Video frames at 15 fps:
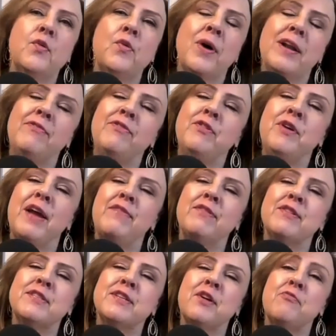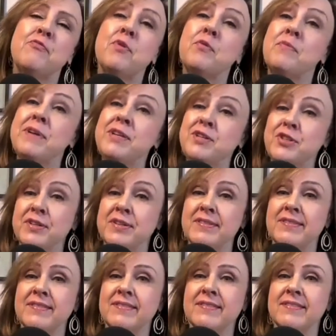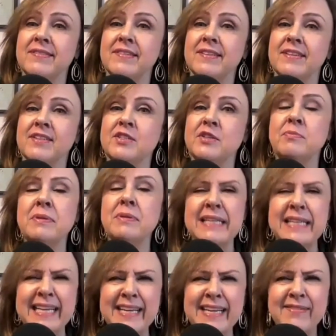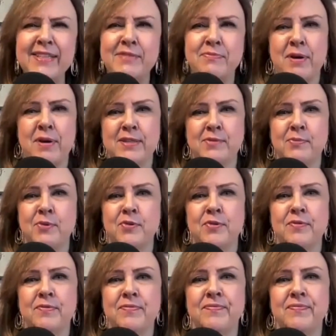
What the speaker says: What if you gave yourself permission to believe it's possible?